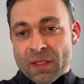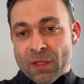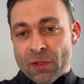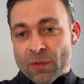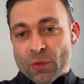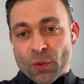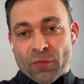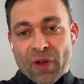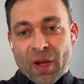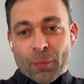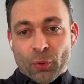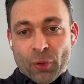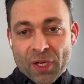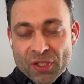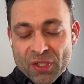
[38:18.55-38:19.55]
you know, sort of
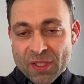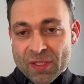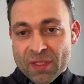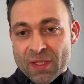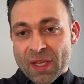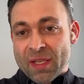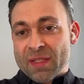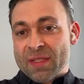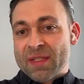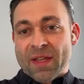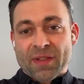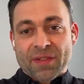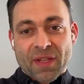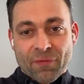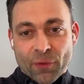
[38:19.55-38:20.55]
operations and
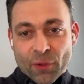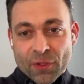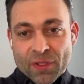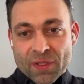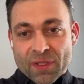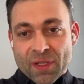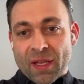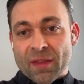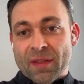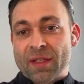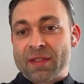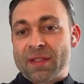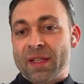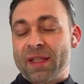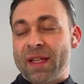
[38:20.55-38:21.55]
sales efforts and
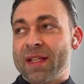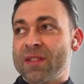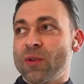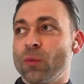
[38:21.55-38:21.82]
things like that.